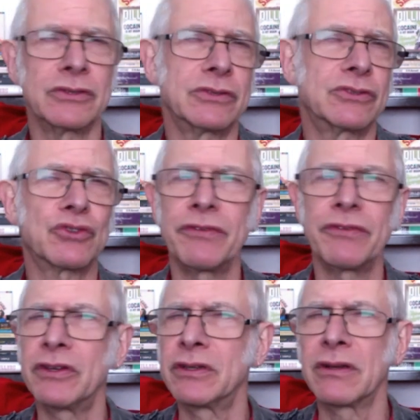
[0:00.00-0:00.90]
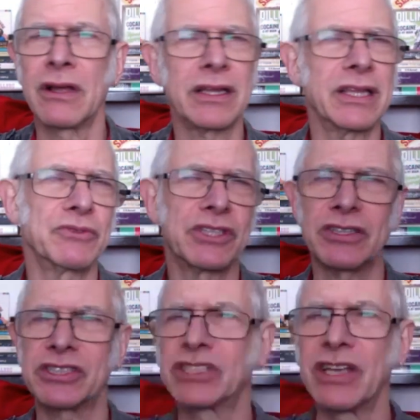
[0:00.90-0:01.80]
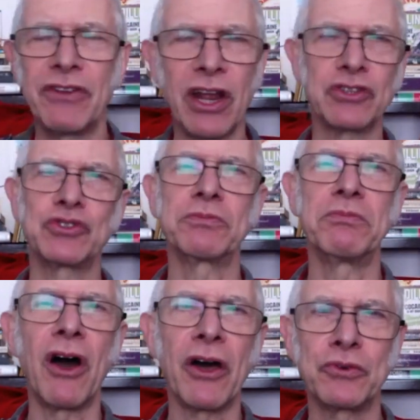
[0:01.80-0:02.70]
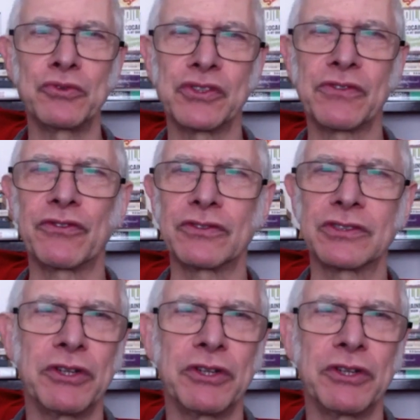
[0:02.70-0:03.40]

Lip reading: driven, I think it's like 700 miles to a